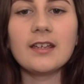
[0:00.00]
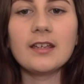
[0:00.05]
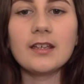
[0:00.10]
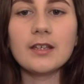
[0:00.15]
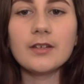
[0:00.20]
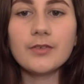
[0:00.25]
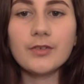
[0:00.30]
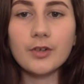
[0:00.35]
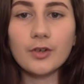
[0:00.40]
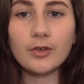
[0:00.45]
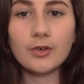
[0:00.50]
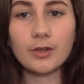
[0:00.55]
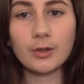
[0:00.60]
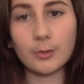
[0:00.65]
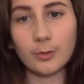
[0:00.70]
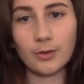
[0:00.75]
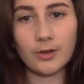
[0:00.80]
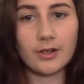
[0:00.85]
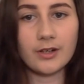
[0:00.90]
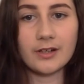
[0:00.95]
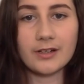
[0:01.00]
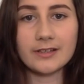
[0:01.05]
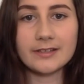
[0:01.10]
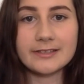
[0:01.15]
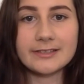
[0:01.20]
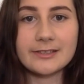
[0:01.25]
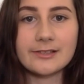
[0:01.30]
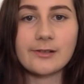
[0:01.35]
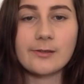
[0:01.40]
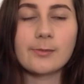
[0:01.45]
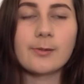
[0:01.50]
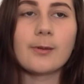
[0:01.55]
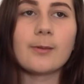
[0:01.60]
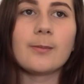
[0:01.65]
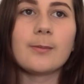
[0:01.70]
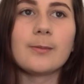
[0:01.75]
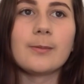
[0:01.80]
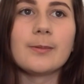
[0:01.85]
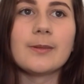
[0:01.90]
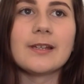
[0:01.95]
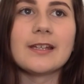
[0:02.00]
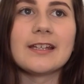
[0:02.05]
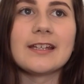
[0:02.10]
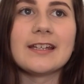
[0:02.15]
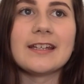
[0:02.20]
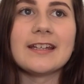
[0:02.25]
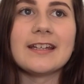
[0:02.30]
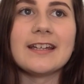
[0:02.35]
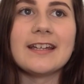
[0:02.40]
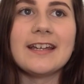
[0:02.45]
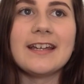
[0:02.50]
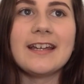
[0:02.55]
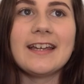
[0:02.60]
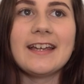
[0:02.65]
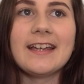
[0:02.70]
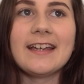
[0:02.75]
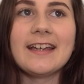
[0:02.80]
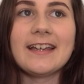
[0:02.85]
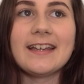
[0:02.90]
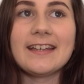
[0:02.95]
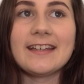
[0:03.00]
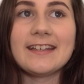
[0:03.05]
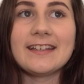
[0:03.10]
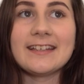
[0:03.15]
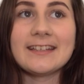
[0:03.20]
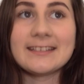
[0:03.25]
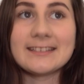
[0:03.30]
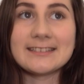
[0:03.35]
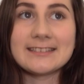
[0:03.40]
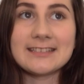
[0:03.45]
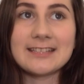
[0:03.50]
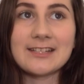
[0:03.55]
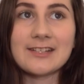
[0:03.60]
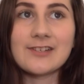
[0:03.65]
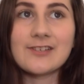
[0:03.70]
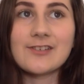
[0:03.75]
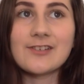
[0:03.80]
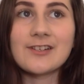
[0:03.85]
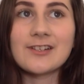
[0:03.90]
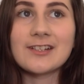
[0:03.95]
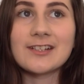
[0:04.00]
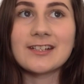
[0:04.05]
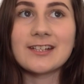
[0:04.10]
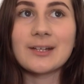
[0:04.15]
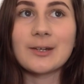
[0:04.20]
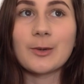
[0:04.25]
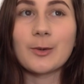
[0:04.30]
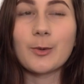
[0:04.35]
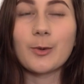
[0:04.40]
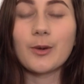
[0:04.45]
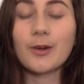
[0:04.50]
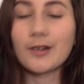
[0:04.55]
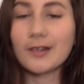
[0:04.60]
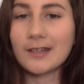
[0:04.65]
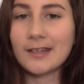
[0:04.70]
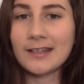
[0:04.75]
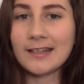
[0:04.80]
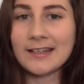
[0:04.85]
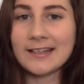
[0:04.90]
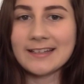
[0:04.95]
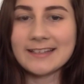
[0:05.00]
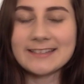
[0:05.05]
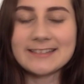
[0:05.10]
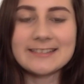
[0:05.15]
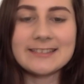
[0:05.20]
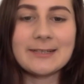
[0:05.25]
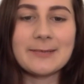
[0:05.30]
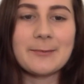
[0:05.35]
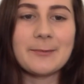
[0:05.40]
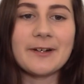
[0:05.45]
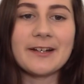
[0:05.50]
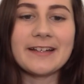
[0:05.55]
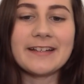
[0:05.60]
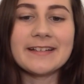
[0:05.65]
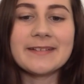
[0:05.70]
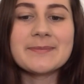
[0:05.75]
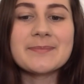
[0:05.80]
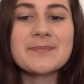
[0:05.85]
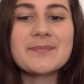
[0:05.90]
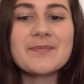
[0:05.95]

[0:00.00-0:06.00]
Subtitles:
If you're an Aquarius, you're probably eccentric and quirky in some way.